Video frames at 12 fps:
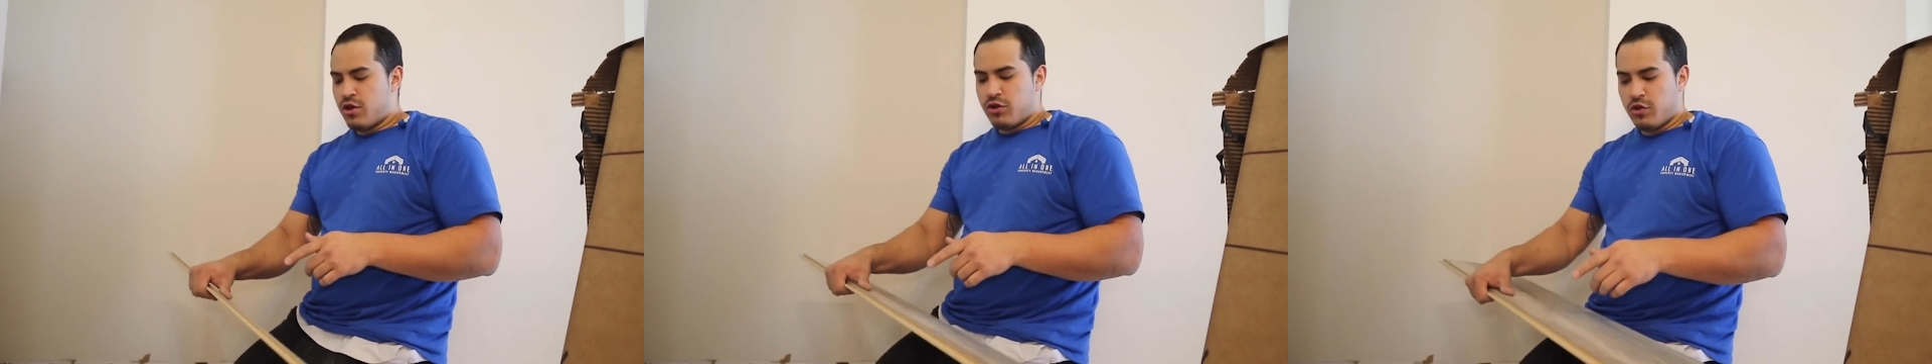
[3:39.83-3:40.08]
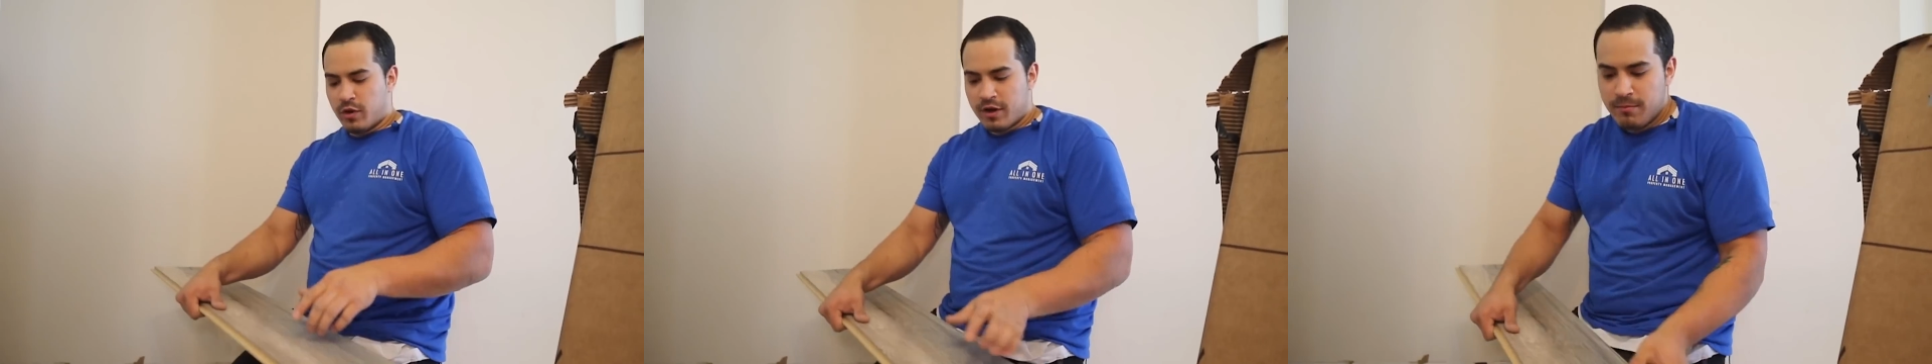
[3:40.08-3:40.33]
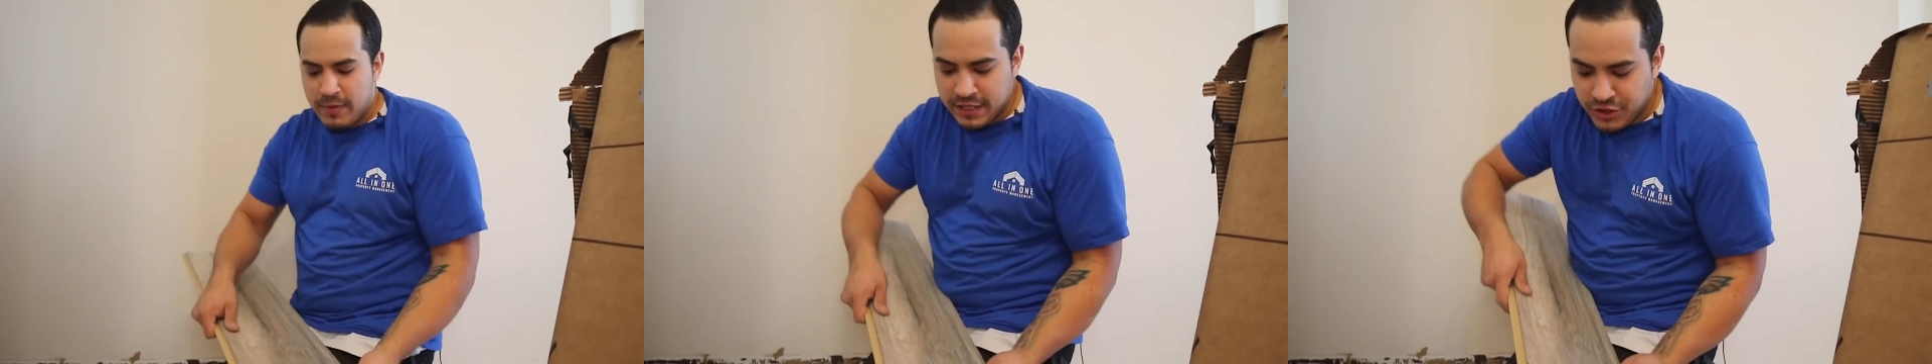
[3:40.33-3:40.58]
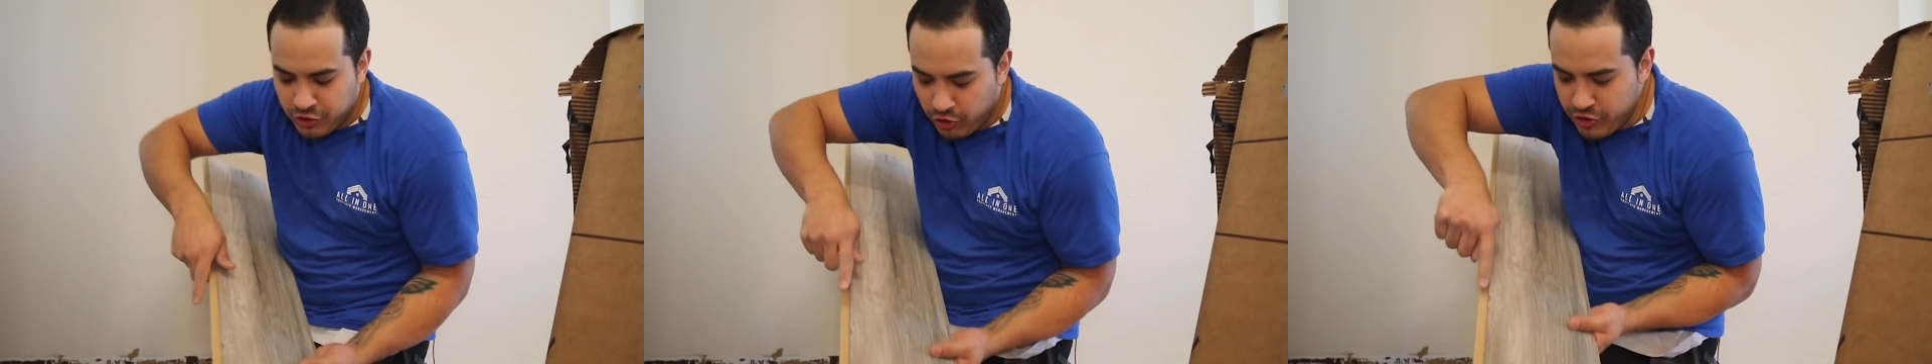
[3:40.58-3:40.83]
you want to
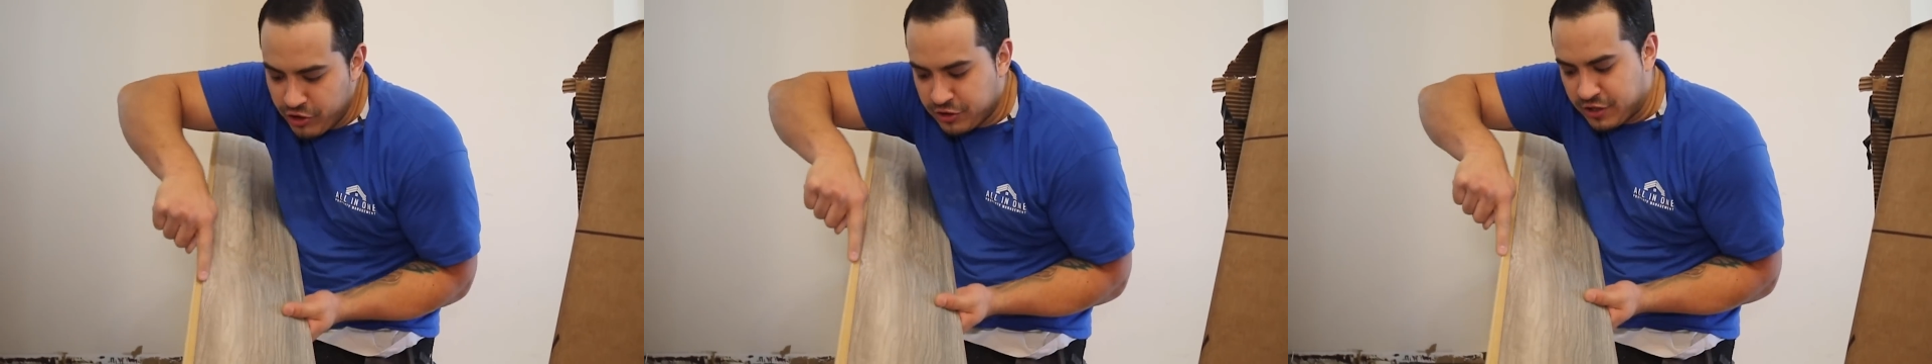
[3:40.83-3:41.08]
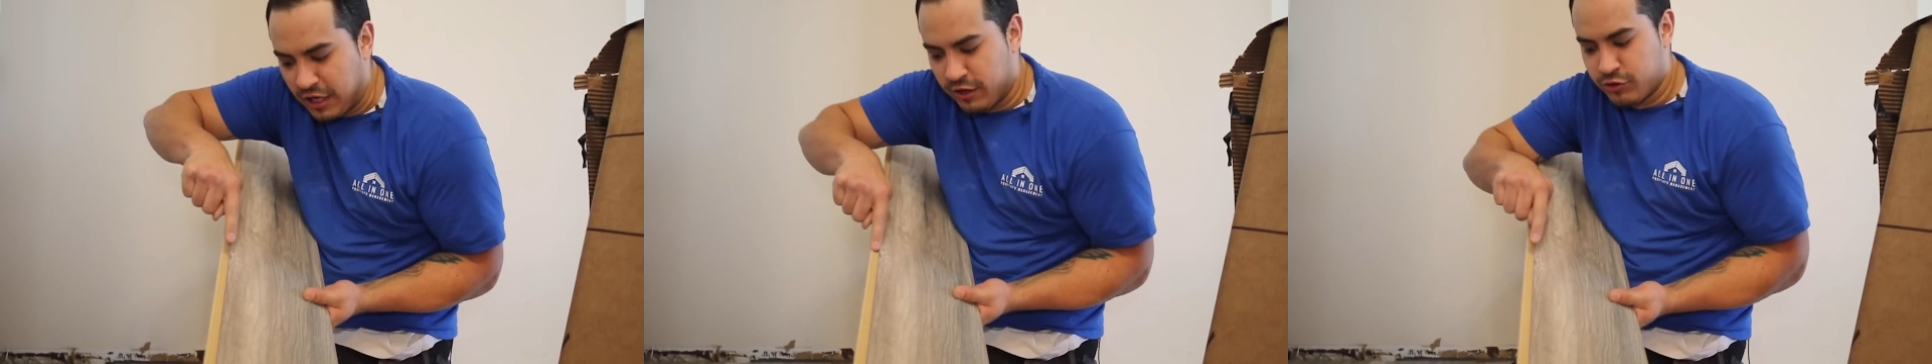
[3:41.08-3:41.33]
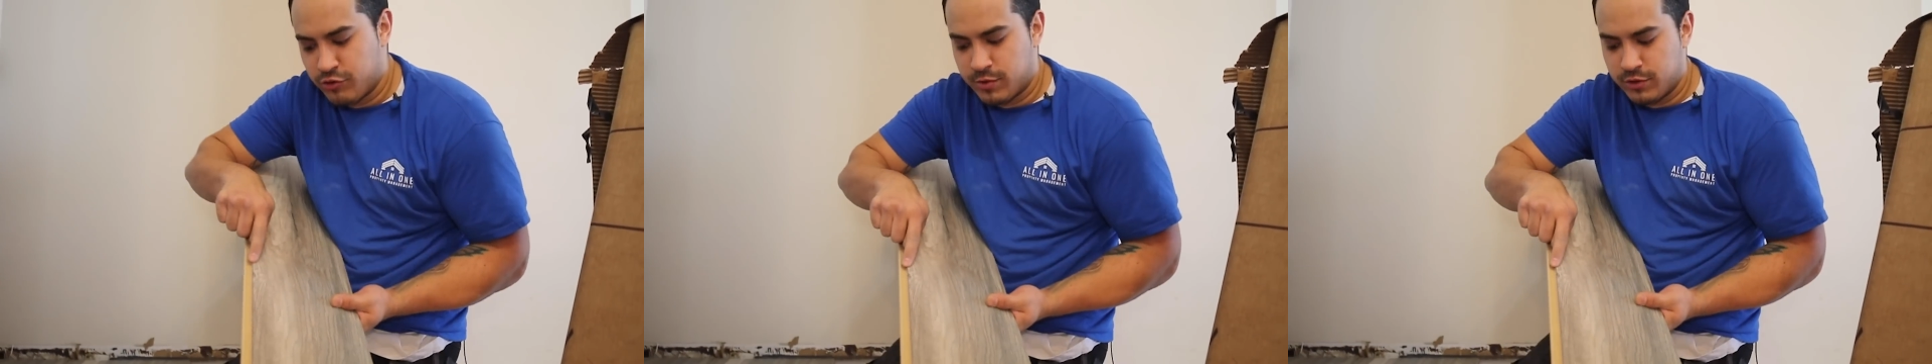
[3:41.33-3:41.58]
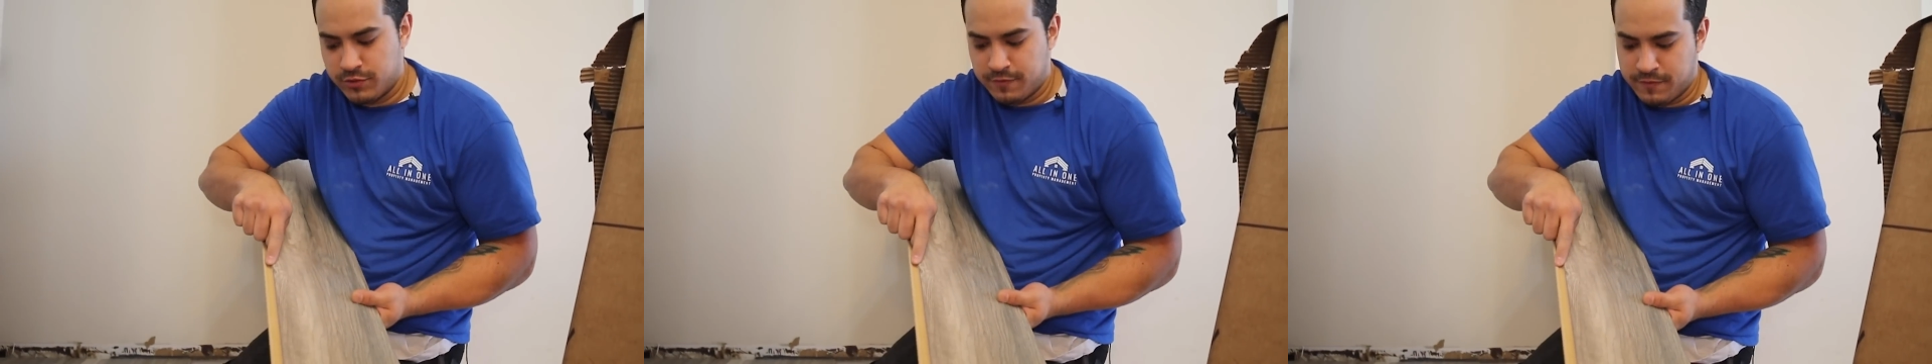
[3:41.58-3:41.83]
make sure your tongue
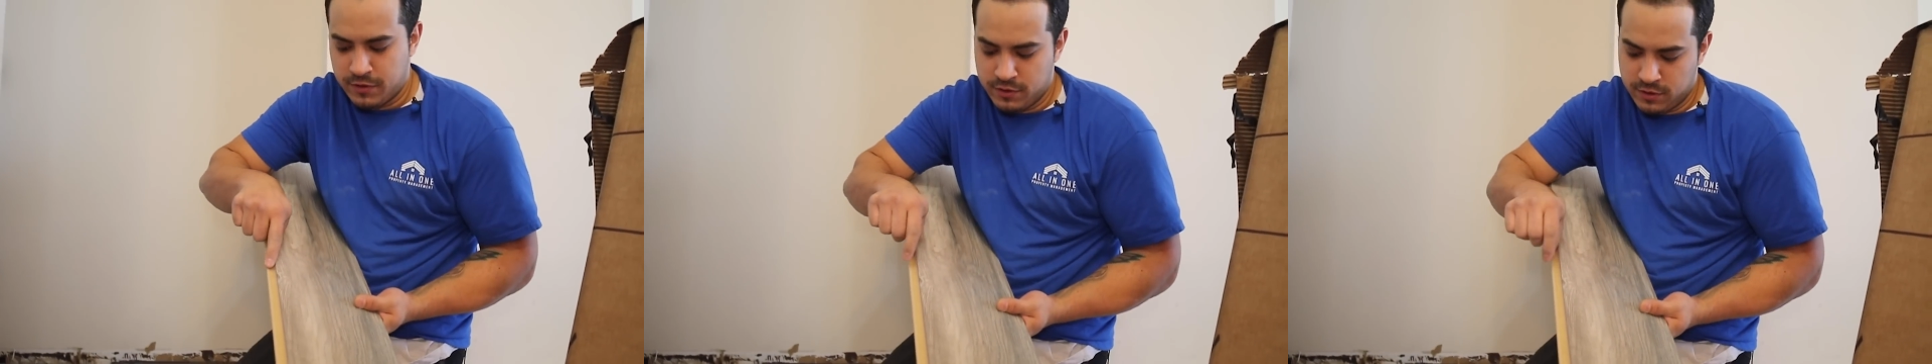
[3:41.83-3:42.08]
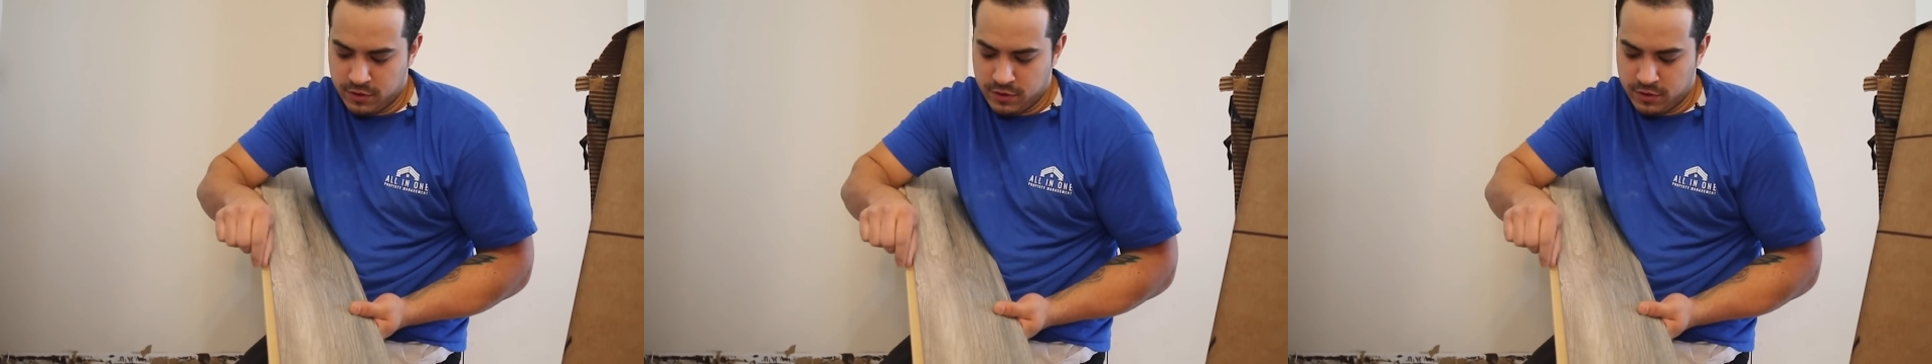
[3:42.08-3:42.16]
groove,